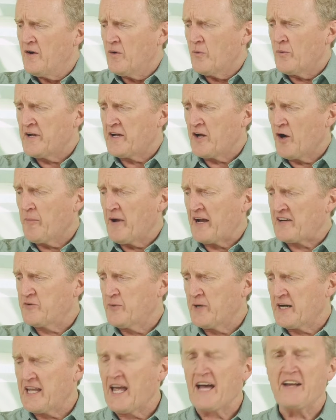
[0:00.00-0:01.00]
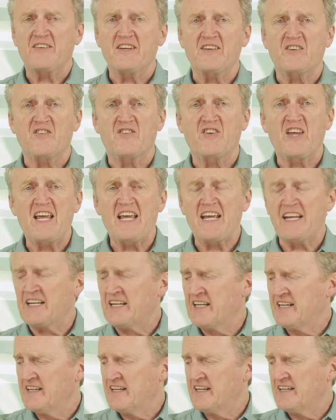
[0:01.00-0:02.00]
We go back to our counting to
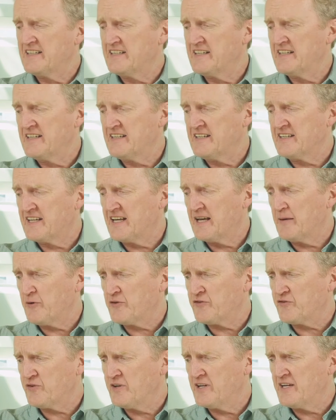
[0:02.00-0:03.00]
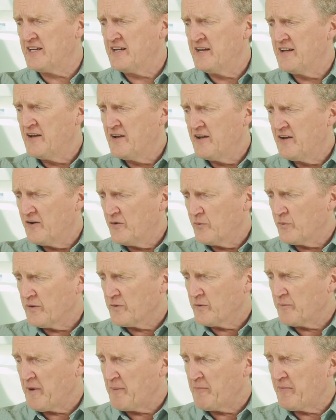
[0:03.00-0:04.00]
10 in chemistry. We
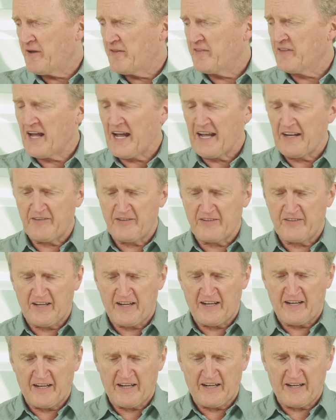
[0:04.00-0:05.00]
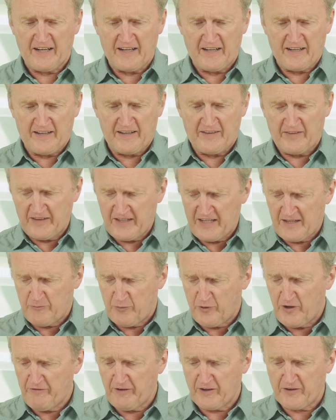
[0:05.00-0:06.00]
remember that uh, the
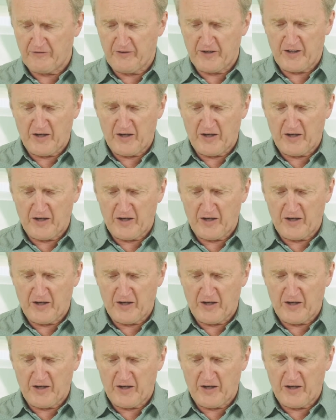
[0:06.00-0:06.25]
prefix for